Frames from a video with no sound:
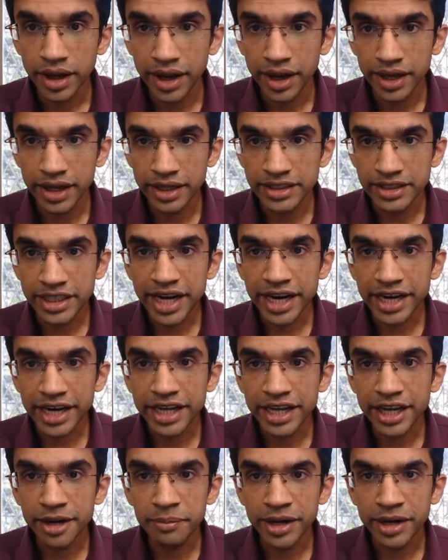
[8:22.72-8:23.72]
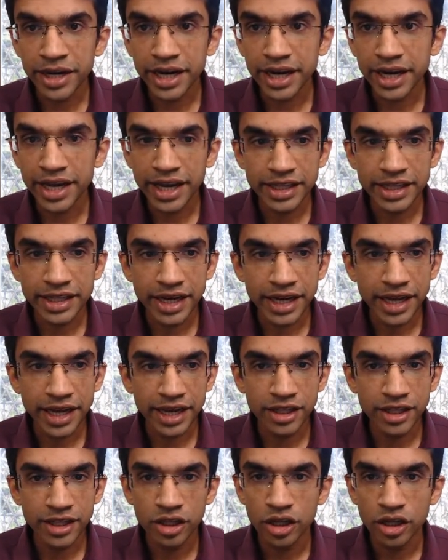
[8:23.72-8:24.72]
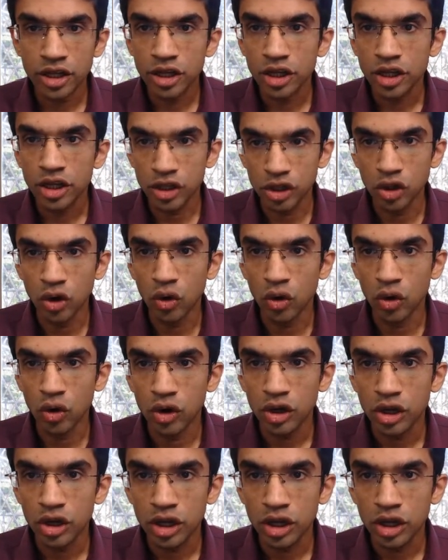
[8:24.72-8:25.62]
Is it getting repeated again and again? No.